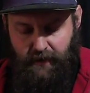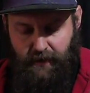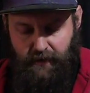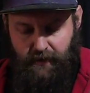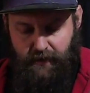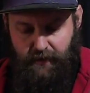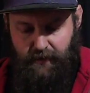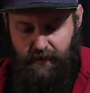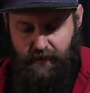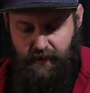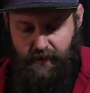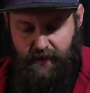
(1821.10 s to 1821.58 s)

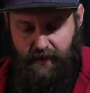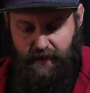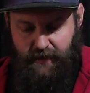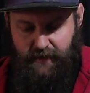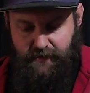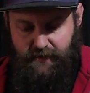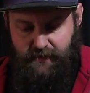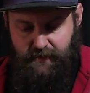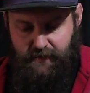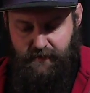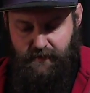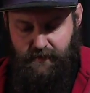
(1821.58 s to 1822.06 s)

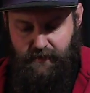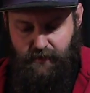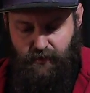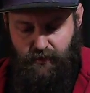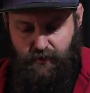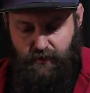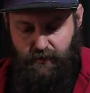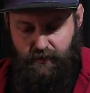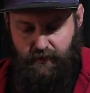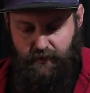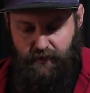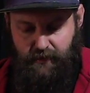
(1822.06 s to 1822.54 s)
Yes,
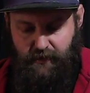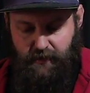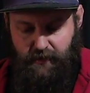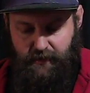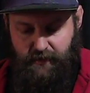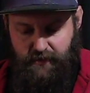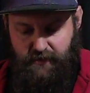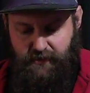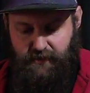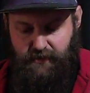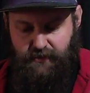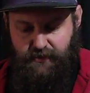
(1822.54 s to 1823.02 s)
good.
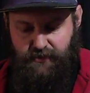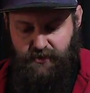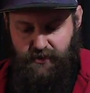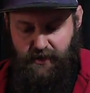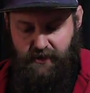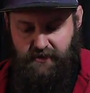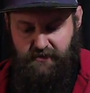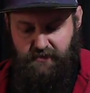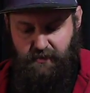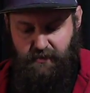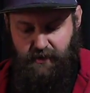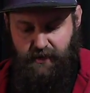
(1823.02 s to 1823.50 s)
This is
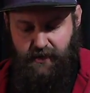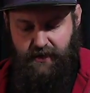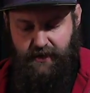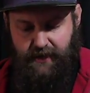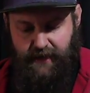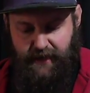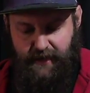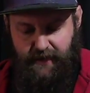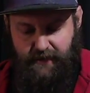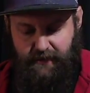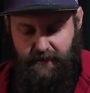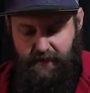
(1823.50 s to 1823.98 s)
just what I
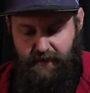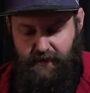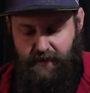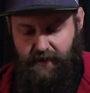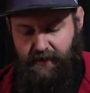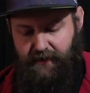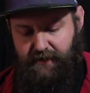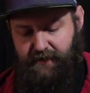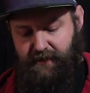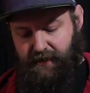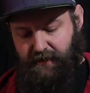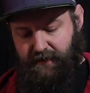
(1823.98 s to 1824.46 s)
needed,
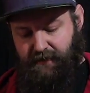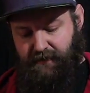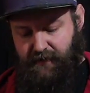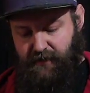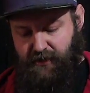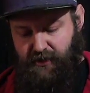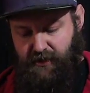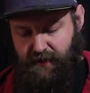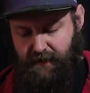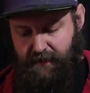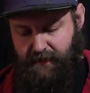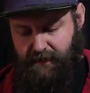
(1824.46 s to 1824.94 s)
says
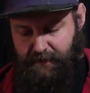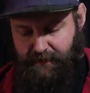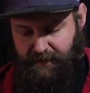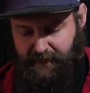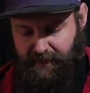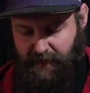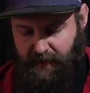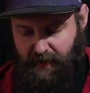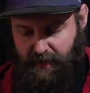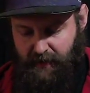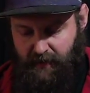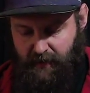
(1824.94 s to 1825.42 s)
Vision.
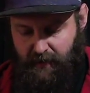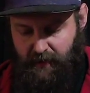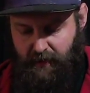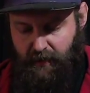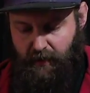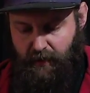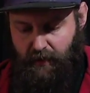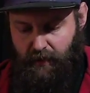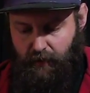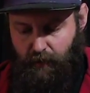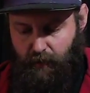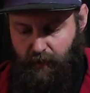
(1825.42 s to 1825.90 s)

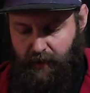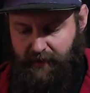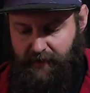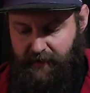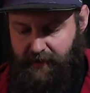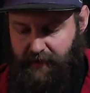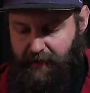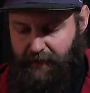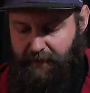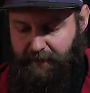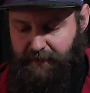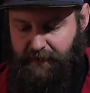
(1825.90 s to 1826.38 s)

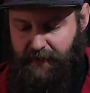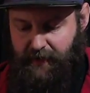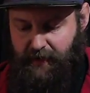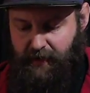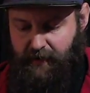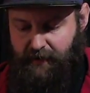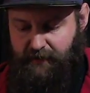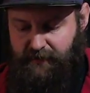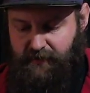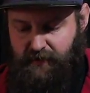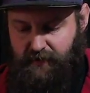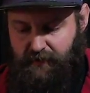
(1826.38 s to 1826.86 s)
Wonder,
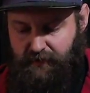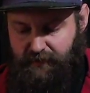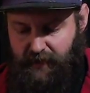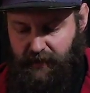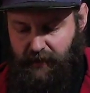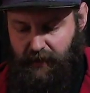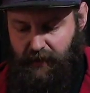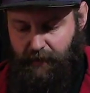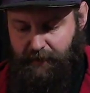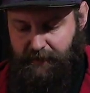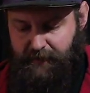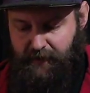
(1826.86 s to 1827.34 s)
I've
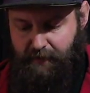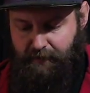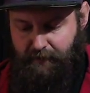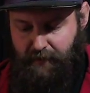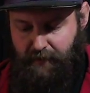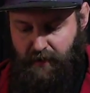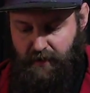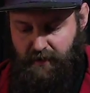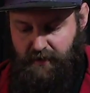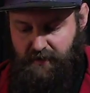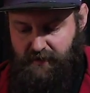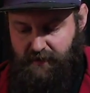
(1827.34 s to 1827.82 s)
developed a
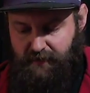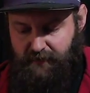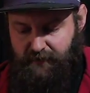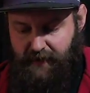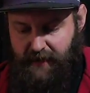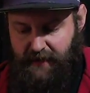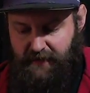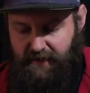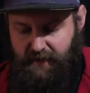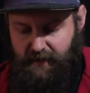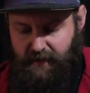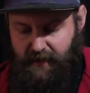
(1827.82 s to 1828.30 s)
most
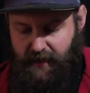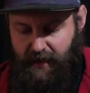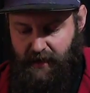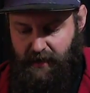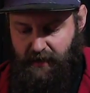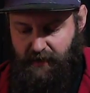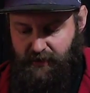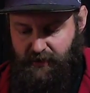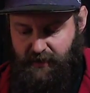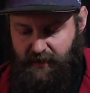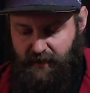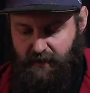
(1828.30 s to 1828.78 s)

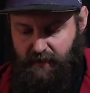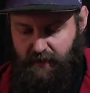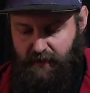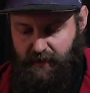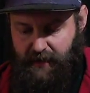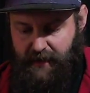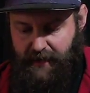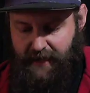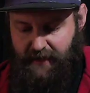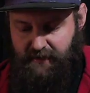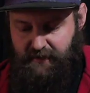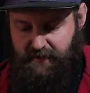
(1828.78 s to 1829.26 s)
fascinating
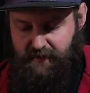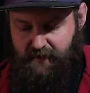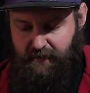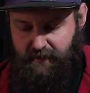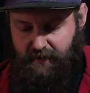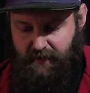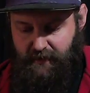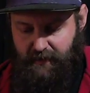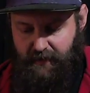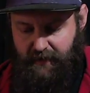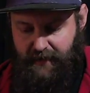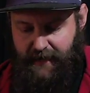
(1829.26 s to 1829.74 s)
theory as to
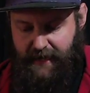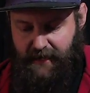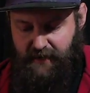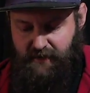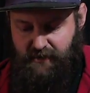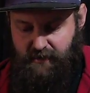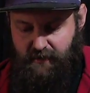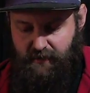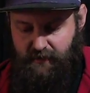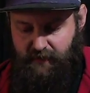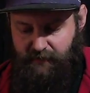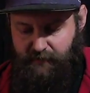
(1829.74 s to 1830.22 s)
the
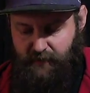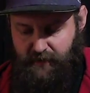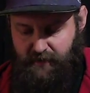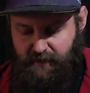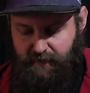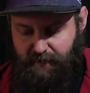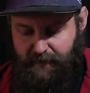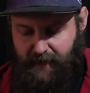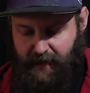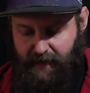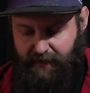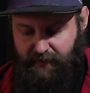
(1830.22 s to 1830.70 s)
nature of
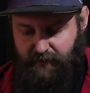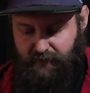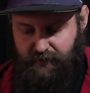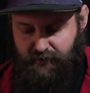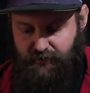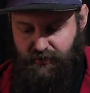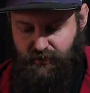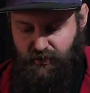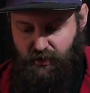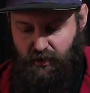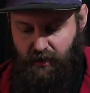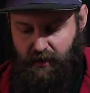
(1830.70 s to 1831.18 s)
Miss Marvel's
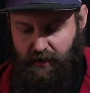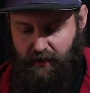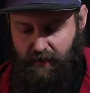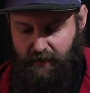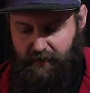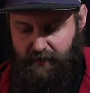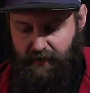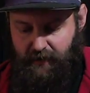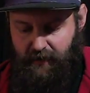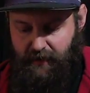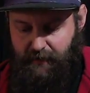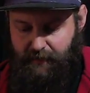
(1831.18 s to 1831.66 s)

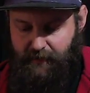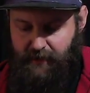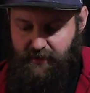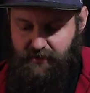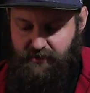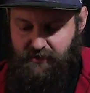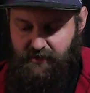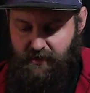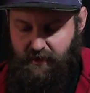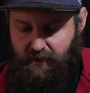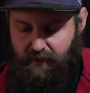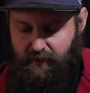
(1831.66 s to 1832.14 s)
child. I
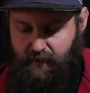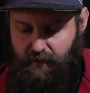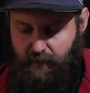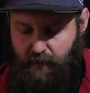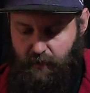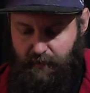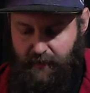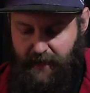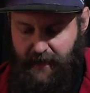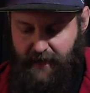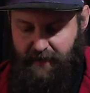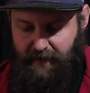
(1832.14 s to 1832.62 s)
must tell you
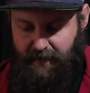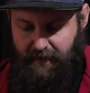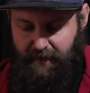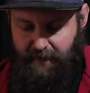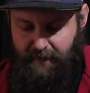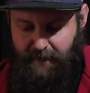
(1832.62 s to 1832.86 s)
about it.